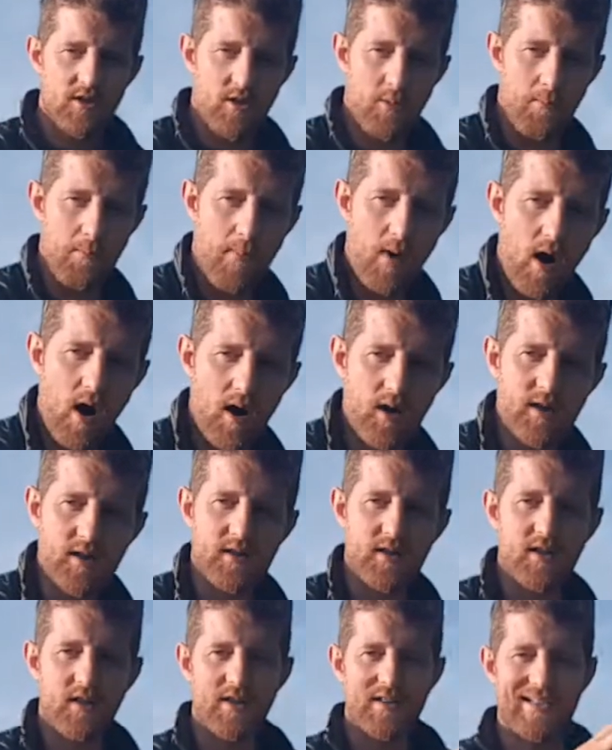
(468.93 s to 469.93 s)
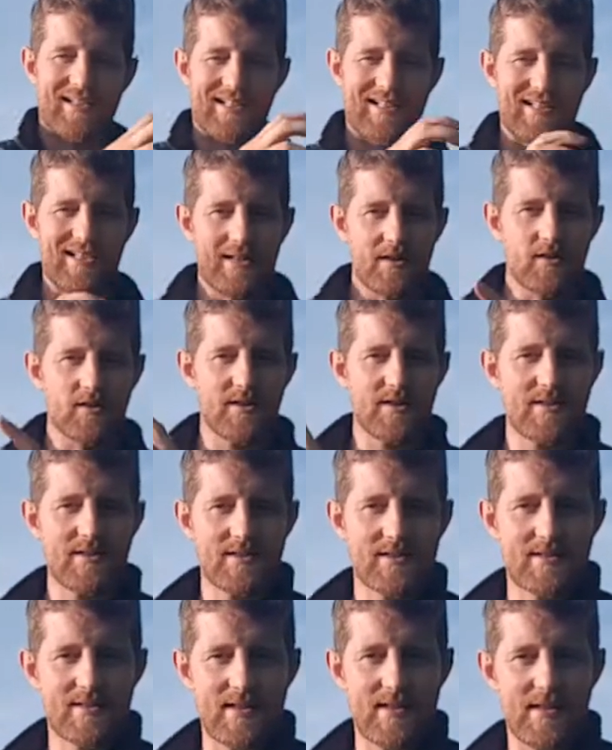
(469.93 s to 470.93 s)
The market clearly
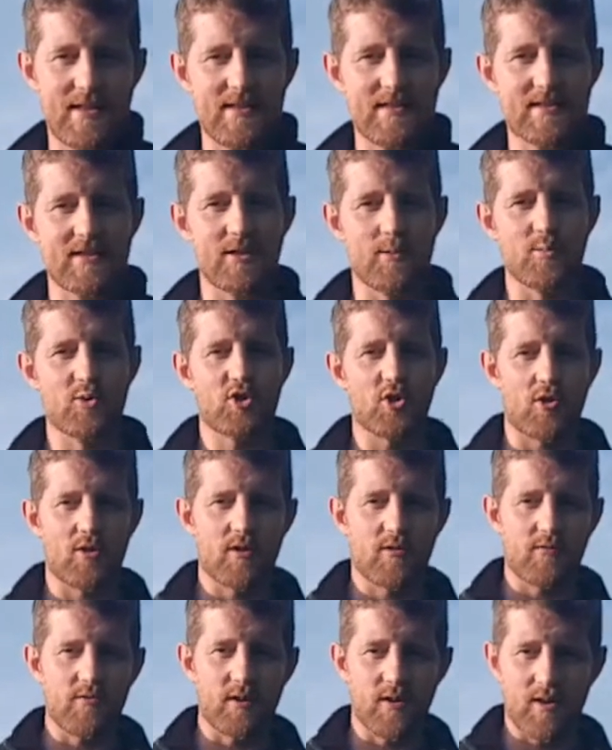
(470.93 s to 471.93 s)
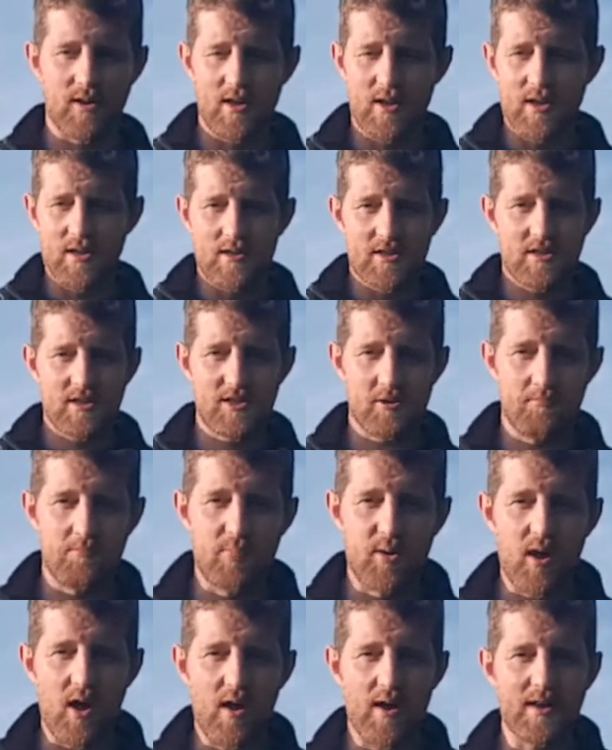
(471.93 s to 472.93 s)
sees some sort of a
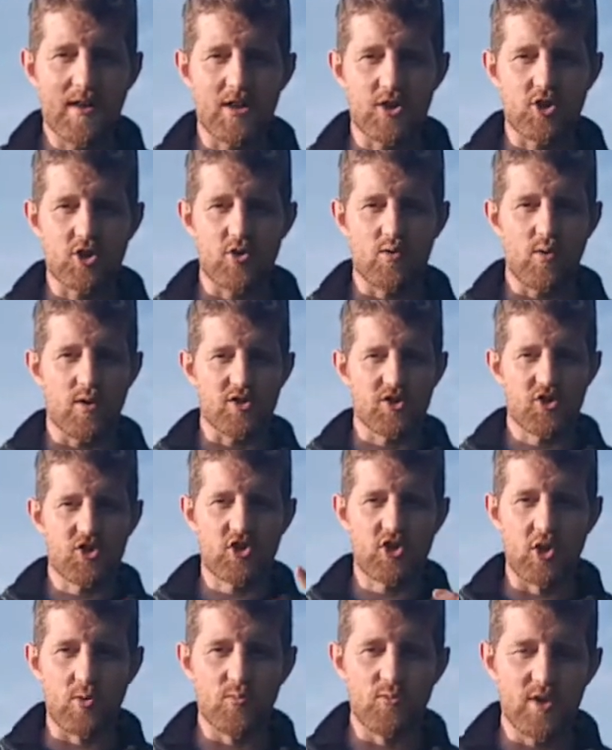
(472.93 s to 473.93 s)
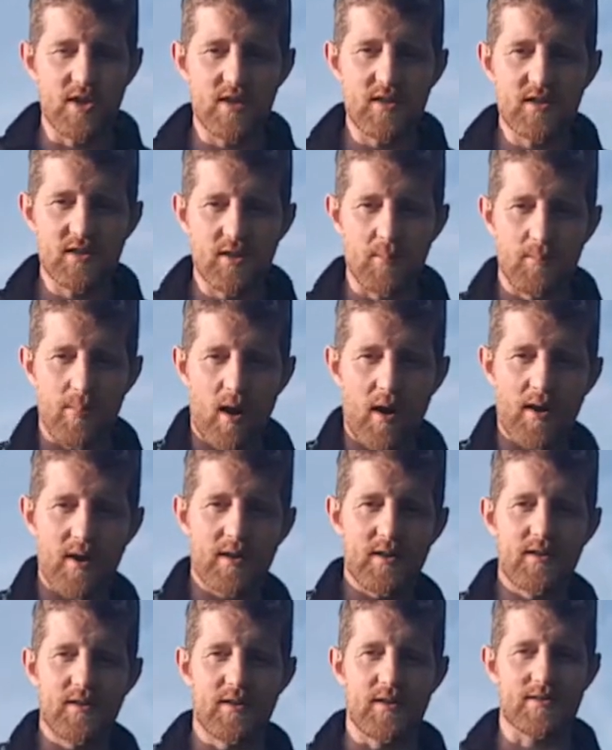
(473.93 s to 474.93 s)
supply issue or some reason to buy
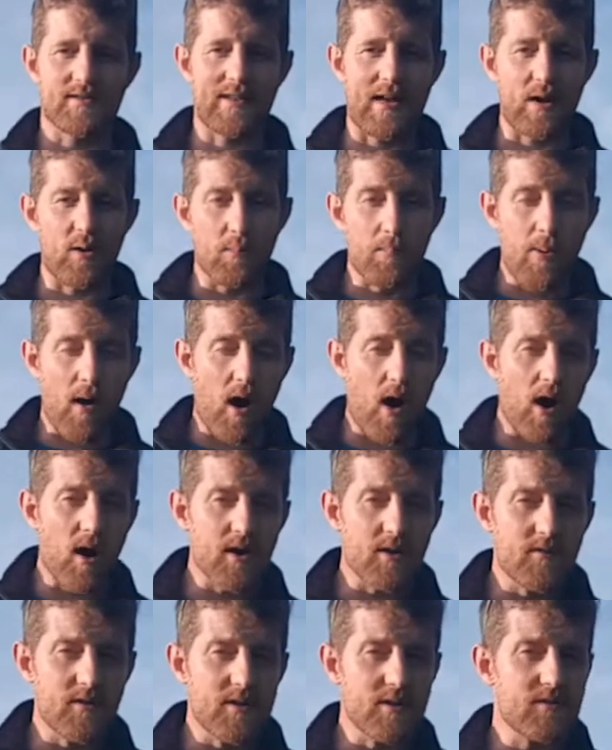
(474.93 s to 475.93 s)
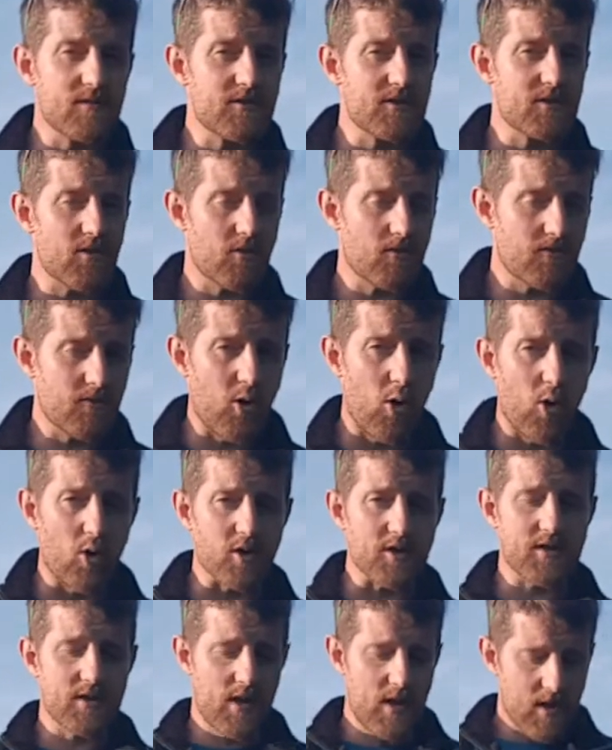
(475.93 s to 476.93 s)
into this. Now, part of it is, of
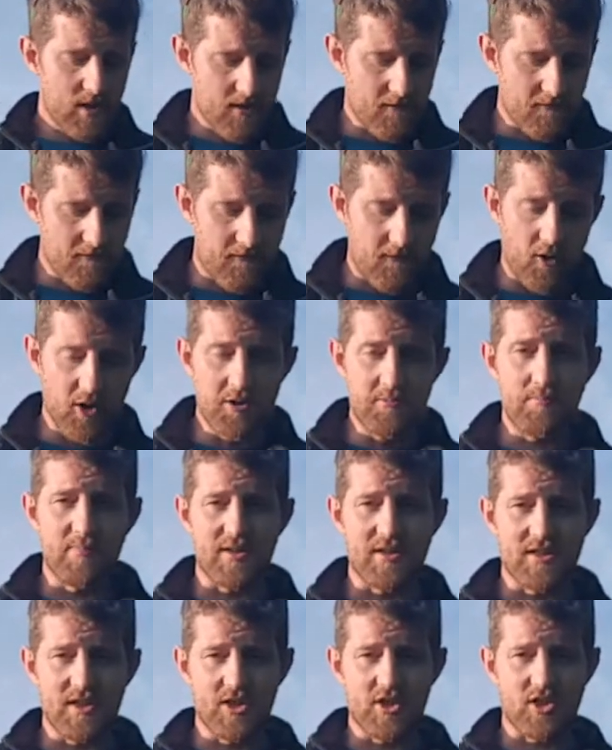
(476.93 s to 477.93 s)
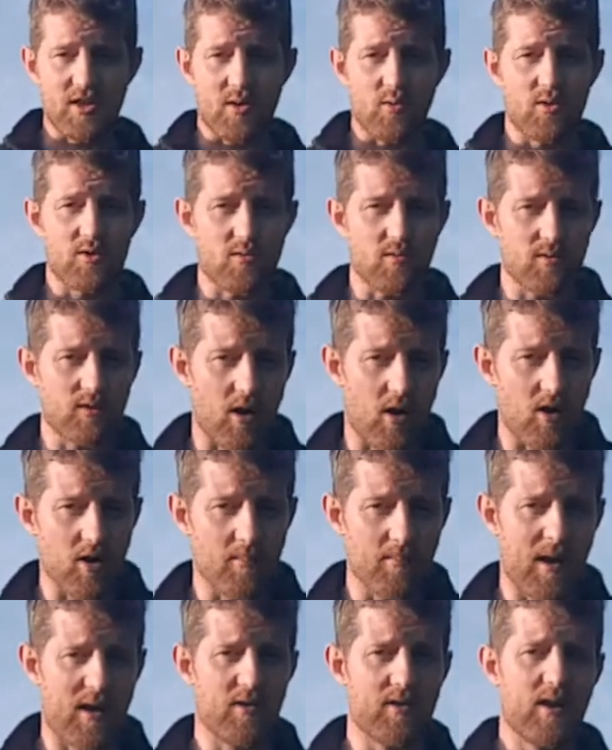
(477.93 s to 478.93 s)
course, the fund positioning, which we'll talk
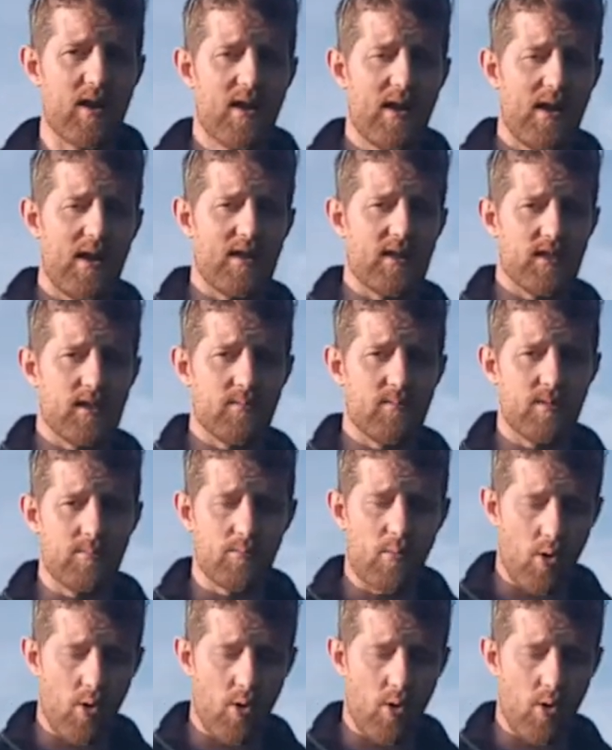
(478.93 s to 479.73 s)
about a little bit